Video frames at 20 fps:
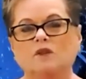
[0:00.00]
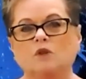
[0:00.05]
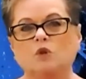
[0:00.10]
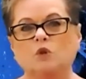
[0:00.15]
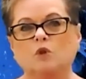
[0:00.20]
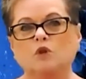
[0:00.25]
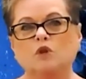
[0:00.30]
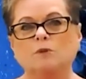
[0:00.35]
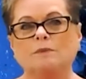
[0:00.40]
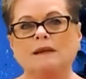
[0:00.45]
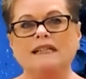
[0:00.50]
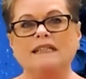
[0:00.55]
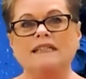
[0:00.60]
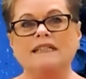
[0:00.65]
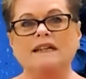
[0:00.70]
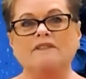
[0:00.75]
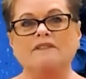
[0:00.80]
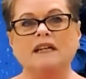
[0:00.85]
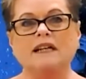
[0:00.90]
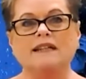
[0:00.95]
Or you might
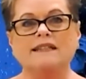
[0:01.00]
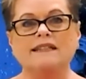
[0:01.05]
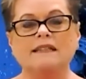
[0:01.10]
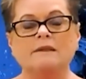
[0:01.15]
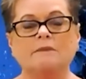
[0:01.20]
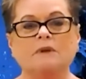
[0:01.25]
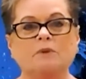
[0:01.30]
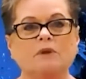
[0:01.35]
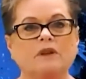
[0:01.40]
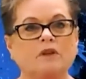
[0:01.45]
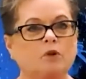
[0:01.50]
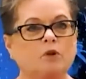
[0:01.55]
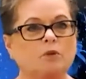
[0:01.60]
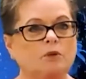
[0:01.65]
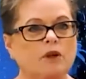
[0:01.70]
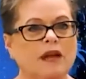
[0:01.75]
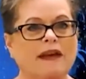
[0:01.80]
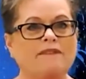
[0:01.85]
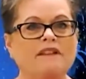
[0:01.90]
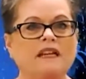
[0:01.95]
have a customer with whom
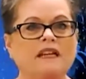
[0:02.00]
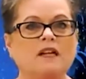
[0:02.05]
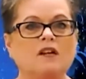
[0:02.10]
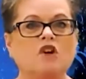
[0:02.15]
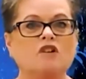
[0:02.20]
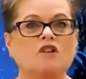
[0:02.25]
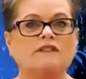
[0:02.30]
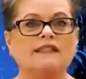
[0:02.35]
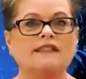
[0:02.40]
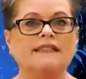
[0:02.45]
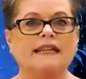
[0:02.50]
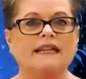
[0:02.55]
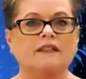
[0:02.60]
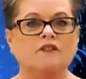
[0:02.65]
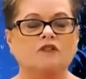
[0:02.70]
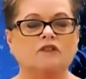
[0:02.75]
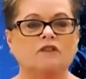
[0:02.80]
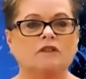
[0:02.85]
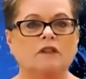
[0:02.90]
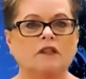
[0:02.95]
you're having a
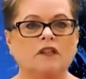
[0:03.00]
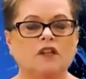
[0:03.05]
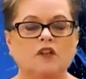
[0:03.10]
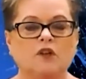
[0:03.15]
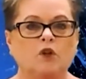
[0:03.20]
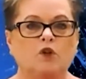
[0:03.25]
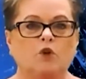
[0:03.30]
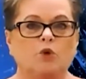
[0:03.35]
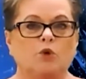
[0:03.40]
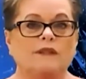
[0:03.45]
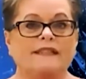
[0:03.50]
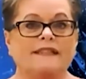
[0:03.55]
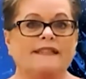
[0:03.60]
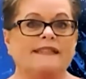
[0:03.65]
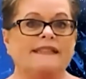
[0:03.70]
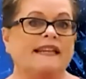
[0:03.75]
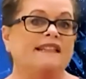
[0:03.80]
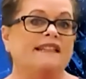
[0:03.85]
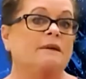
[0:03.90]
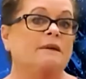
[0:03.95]
conversation who
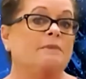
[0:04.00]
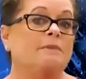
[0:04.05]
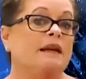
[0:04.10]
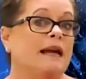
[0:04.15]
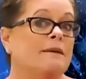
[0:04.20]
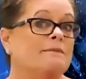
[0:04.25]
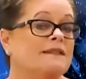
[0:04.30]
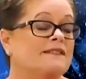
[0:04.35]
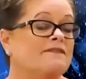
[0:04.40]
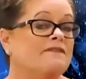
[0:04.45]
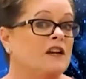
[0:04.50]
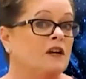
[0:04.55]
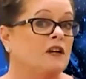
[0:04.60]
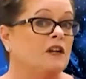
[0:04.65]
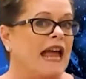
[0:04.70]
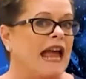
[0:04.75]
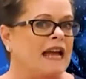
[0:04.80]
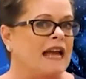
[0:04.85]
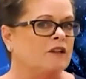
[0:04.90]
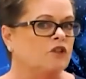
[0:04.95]
suddenly becomes very
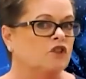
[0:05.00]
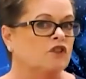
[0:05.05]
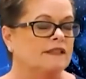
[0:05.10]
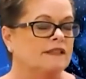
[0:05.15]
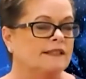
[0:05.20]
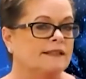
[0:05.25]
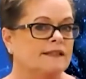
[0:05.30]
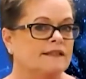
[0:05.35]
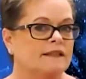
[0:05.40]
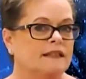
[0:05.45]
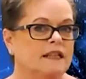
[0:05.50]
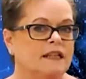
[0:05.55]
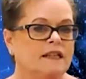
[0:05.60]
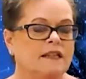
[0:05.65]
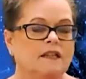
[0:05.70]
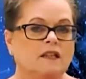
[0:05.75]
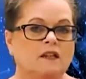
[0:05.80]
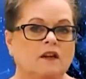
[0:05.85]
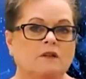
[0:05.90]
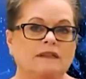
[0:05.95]
anxious,
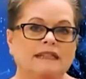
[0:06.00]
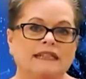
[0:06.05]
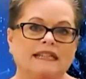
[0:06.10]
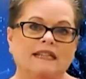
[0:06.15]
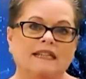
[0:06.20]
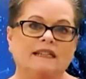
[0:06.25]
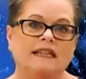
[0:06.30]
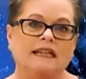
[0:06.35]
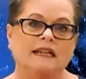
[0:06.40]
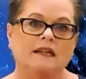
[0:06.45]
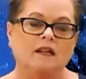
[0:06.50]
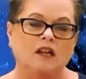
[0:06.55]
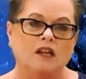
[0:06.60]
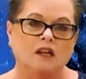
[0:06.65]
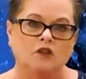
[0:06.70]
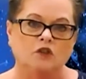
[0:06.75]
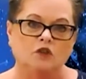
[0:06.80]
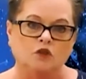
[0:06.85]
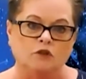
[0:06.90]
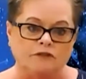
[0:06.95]
you know,
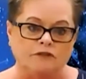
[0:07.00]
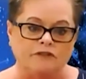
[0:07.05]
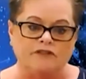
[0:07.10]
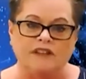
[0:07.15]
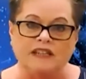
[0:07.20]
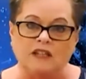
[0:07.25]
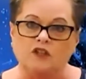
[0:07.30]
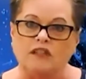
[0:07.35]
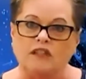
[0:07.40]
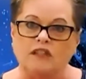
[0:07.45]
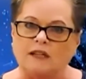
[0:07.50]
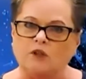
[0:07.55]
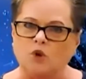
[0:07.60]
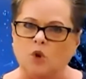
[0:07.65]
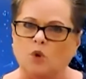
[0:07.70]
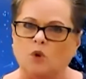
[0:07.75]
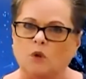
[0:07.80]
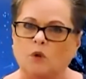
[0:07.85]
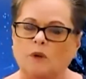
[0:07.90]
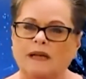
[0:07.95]
needing to finish that
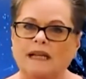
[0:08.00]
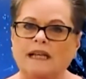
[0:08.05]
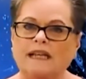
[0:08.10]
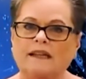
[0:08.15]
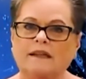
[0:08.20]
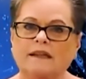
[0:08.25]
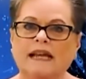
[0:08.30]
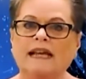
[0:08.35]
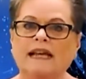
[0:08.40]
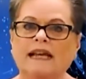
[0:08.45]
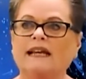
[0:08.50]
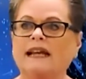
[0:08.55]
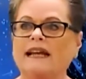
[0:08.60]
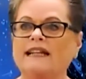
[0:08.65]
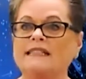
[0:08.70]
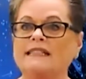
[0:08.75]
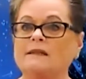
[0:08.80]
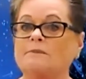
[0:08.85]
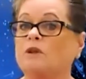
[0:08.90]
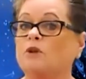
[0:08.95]
call quickly. A
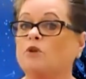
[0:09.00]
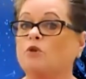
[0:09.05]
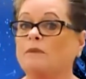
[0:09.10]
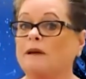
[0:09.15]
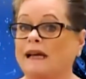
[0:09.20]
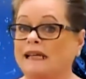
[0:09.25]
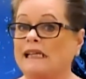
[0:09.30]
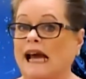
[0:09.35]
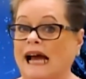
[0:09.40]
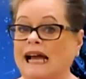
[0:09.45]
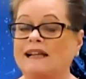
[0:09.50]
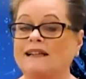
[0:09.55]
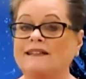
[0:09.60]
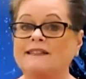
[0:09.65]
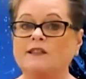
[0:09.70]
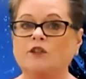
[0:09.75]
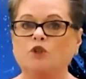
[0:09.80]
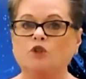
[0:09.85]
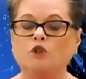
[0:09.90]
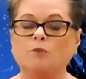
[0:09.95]
customer who might
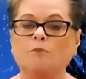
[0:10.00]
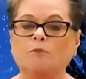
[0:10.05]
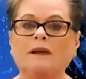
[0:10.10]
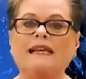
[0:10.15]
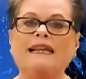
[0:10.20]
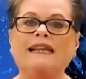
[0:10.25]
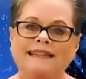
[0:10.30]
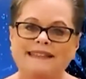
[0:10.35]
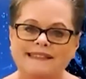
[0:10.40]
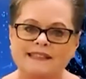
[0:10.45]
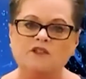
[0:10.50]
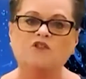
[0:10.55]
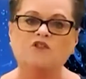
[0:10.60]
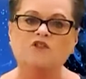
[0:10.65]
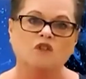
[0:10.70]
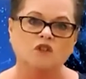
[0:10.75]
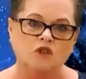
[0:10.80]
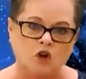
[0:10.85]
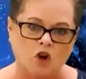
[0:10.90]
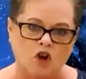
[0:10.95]
ask you to please
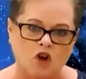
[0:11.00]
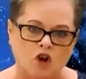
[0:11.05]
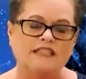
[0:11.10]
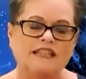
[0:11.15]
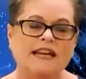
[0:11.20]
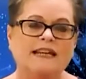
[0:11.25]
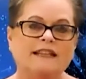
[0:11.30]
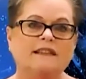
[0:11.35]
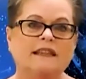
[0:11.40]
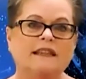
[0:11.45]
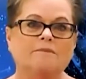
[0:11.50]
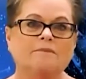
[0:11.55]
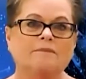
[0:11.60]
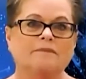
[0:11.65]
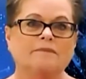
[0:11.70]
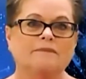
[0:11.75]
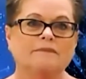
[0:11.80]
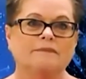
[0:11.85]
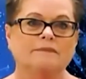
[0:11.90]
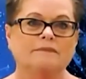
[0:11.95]
not contact them,
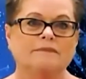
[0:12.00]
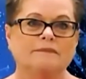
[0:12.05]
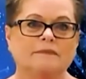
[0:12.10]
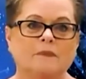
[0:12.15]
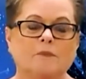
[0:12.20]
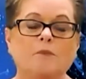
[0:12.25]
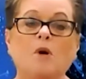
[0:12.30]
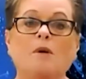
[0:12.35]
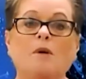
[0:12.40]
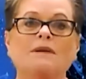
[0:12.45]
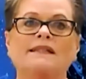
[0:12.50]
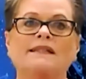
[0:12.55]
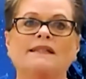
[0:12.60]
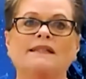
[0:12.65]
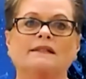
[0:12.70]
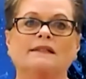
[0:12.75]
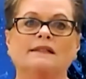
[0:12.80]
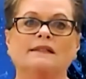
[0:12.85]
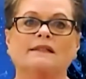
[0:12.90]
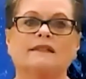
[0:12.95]

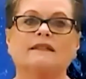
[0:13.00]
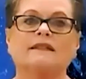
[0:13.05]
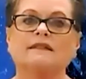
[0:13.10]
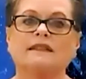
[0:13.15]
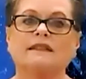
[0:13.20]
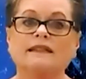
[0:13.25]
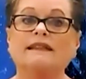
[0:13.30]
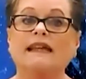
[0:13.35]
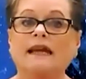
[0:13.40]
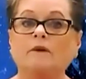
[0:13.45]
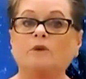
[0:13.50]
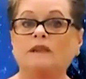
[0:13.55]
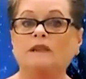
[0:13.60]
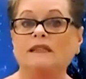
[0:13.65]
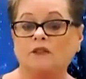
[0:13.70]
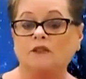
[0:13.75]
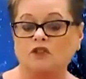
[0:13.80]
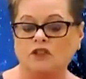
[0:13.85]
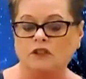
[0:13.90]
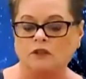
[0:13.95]
promises that they will
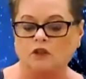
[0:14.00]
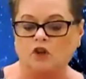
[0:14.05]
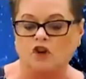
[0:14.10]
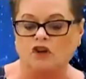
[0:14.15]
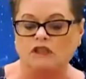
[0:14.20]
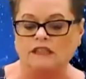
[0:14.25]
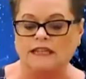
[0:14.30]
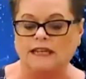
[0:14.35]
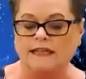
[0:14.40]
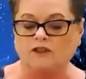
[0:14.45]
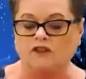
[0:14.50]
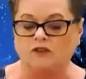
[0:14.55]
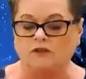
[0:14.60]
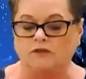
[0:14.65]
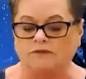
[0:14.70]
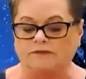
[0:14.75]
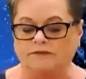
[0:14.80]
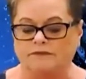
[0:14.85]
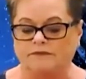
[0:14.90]
in turn contact you.